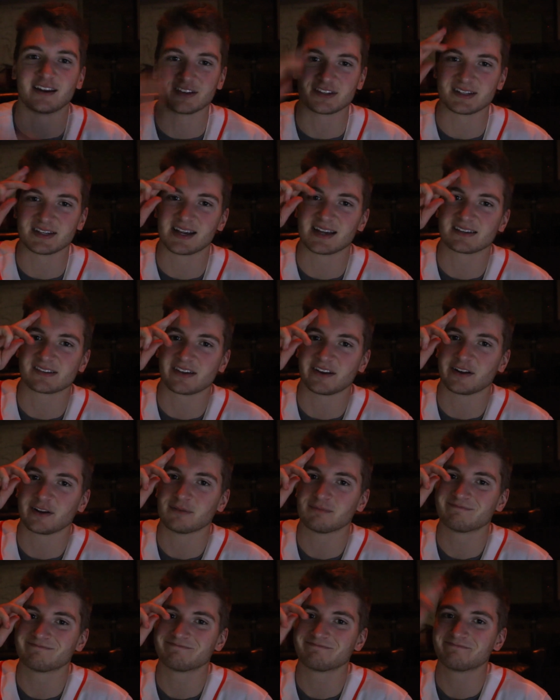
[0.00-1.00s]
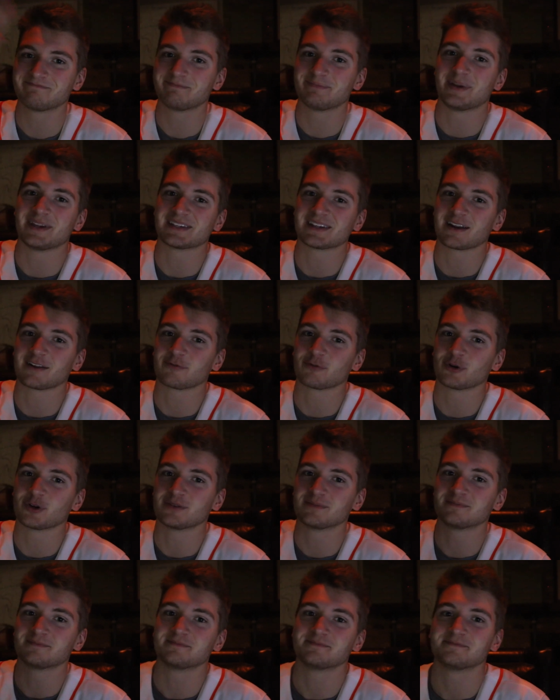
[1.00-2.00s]
and I'll see you guys later. Peace out,
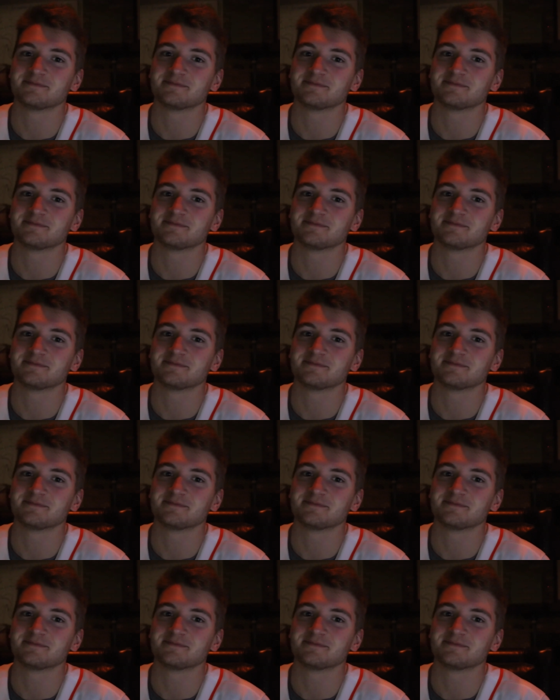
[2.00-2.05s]
everyone.